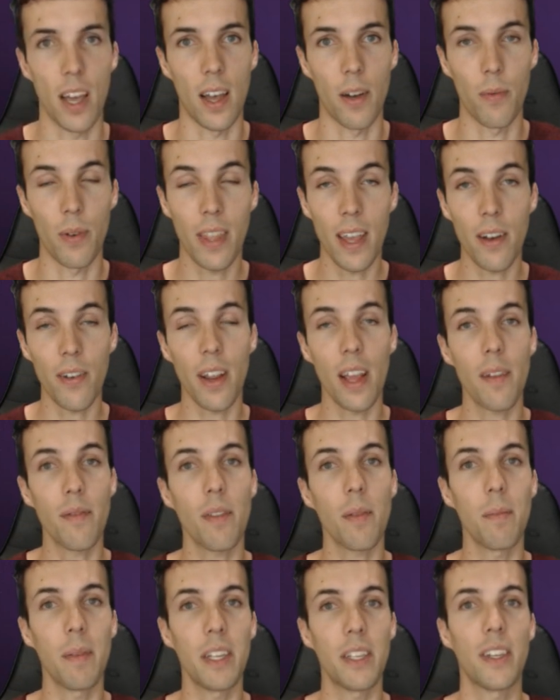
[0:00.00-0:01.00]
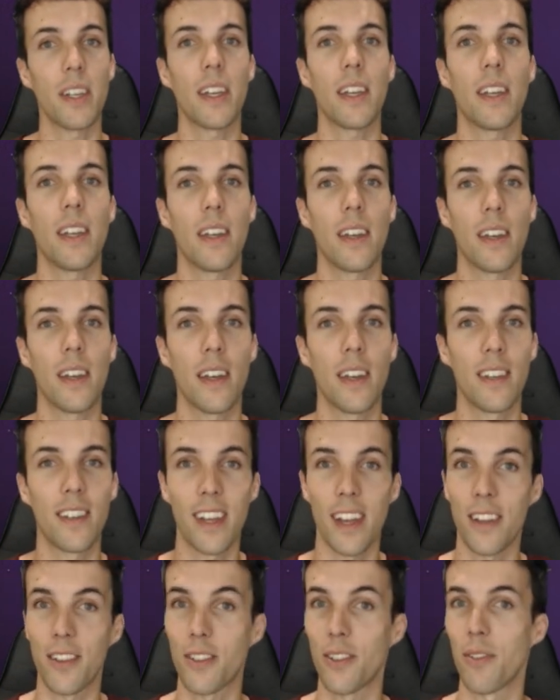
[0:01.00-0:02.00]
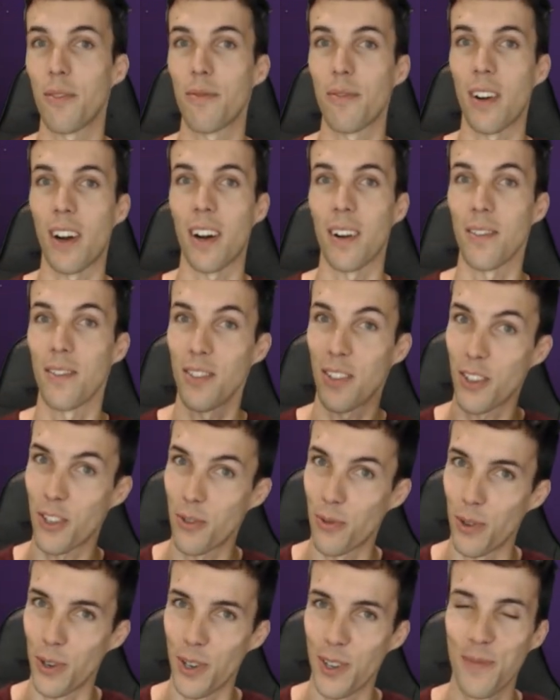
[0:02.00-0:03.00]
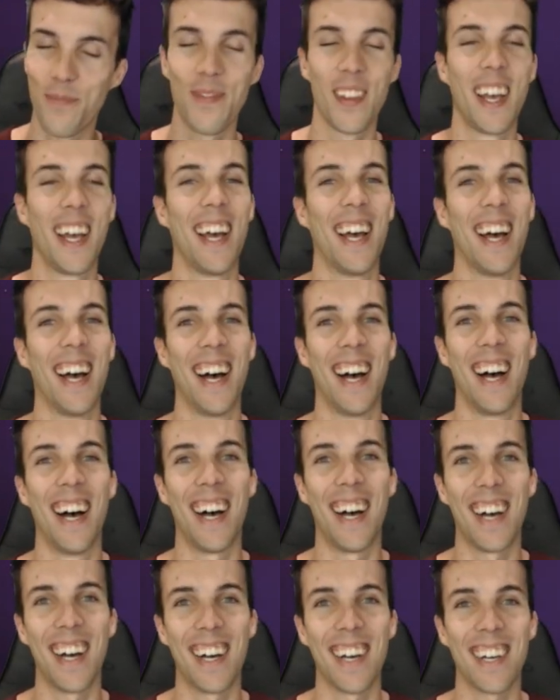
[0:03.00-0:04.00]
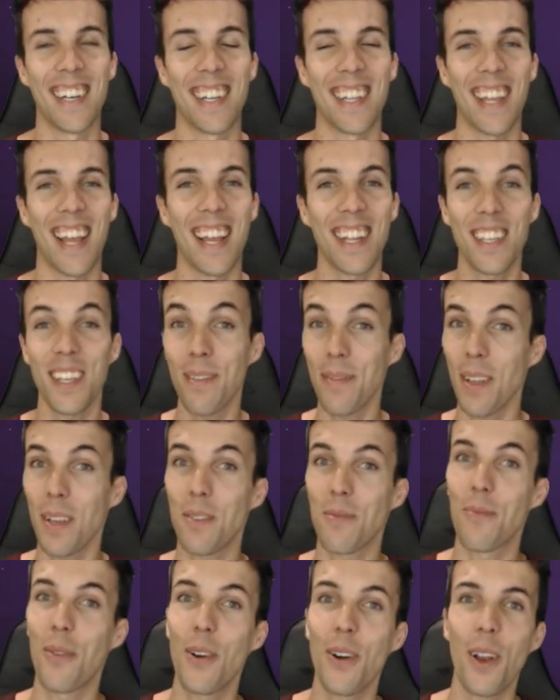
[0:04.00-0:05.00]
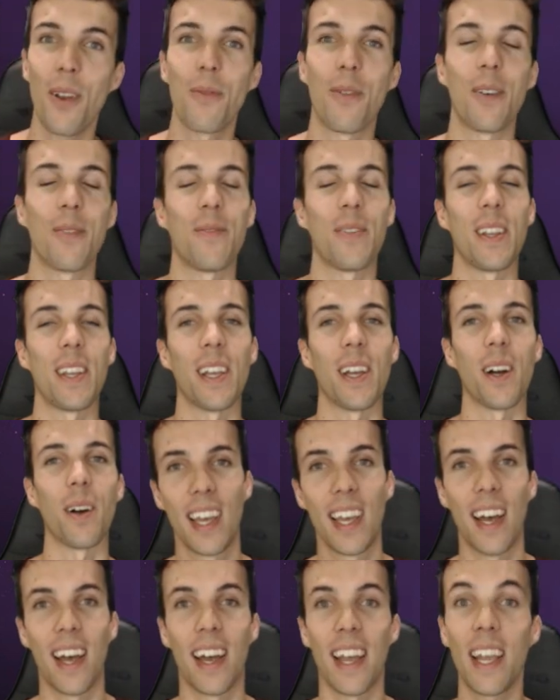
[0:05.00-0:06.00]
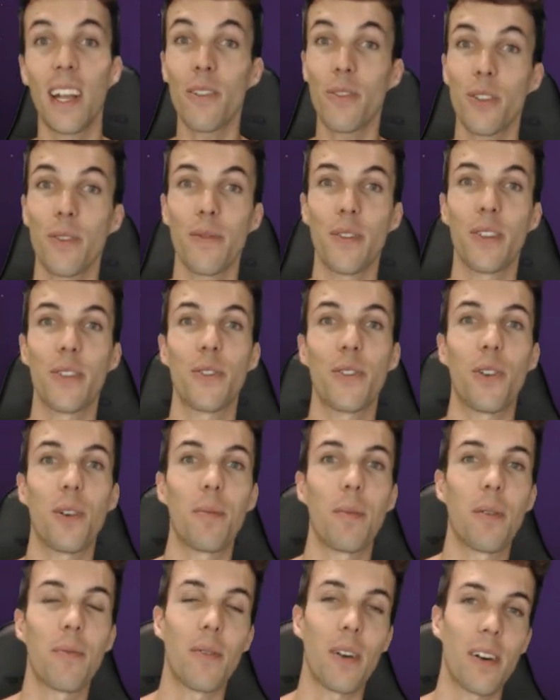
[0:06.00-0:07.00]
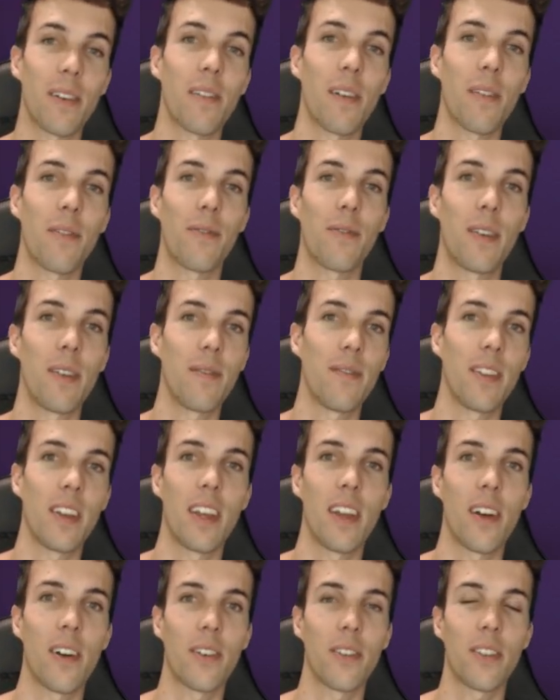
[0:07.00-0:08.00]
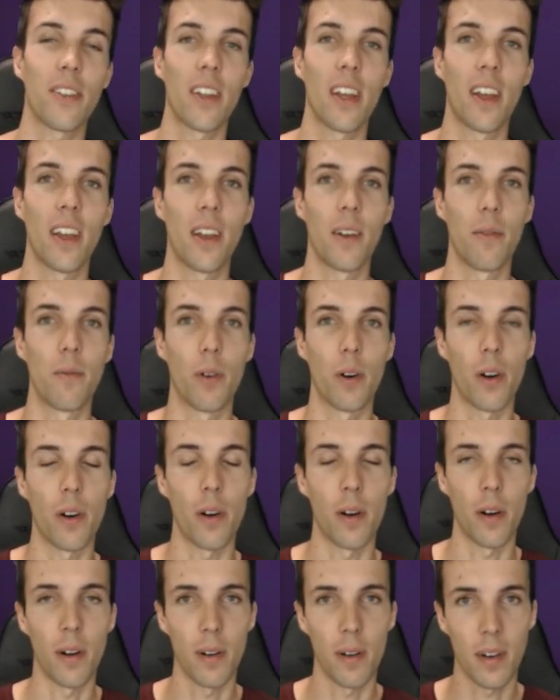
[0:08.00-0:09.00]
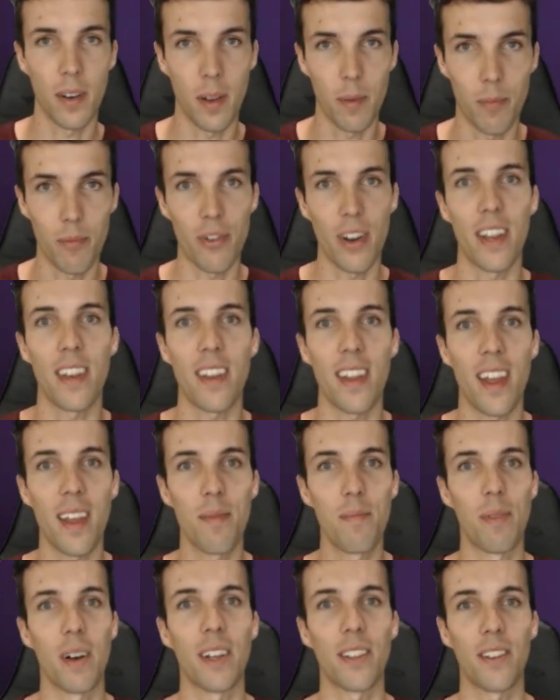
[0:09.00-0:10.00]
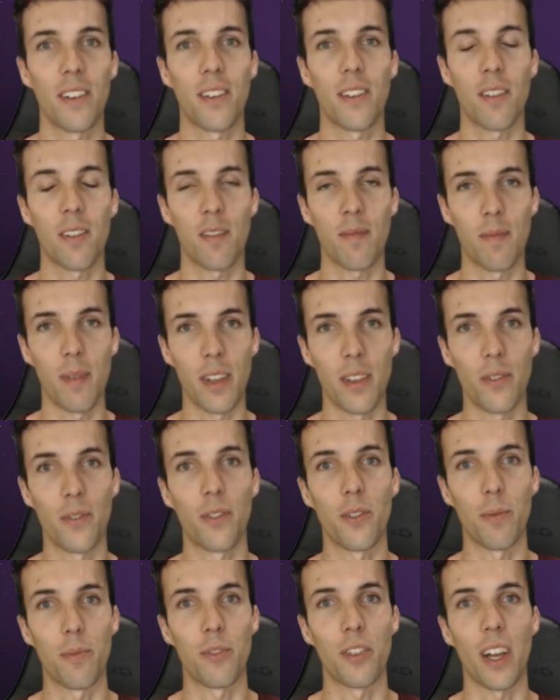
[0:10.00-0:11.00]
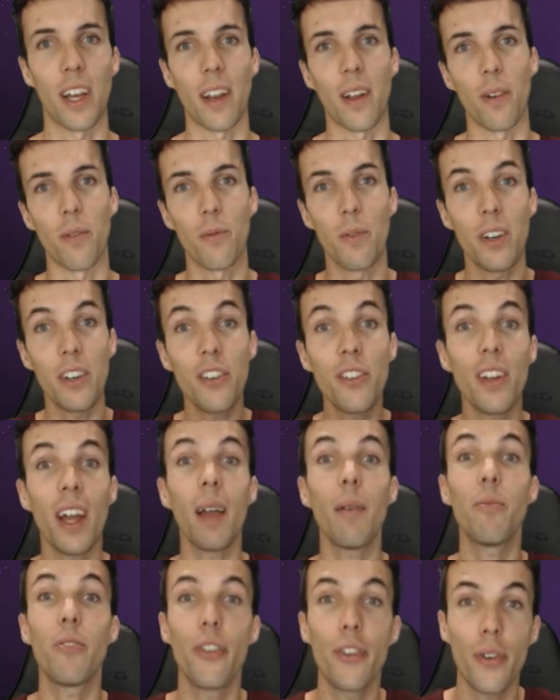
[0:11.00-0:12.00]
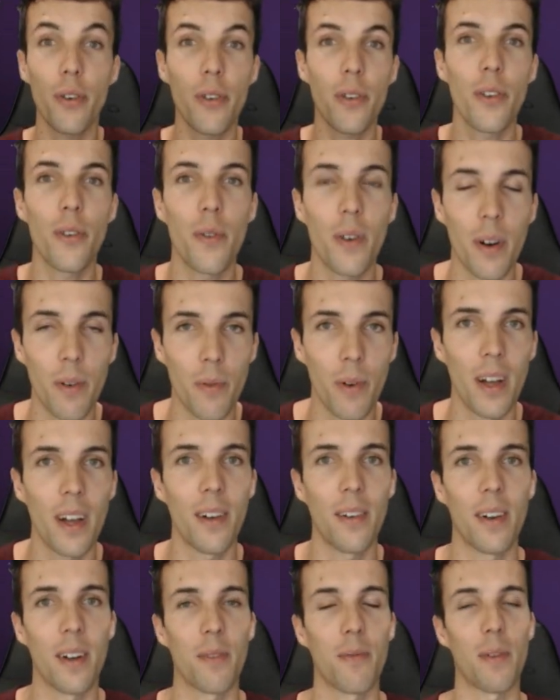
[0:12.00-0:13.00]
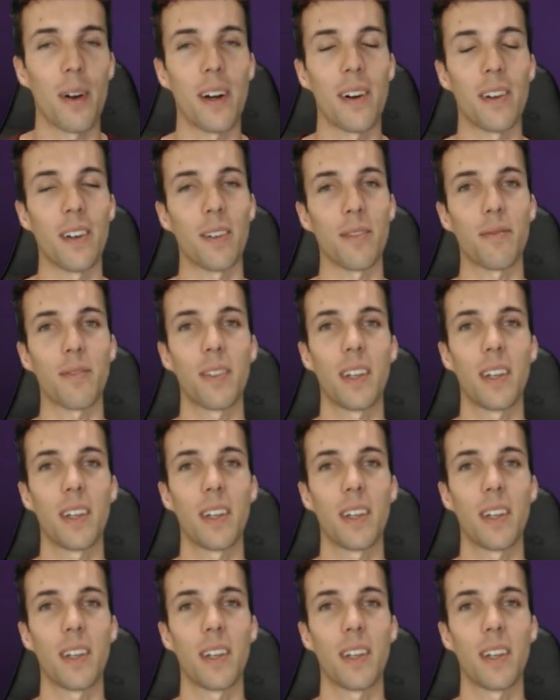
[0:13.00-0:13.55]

without ever missing a day so far, touch wood. And sometimes more than one video. Heroes of the Storm and Warcraft 3 videos were the bread and butter of my YouTube channel, which I'm sure you are well aware of.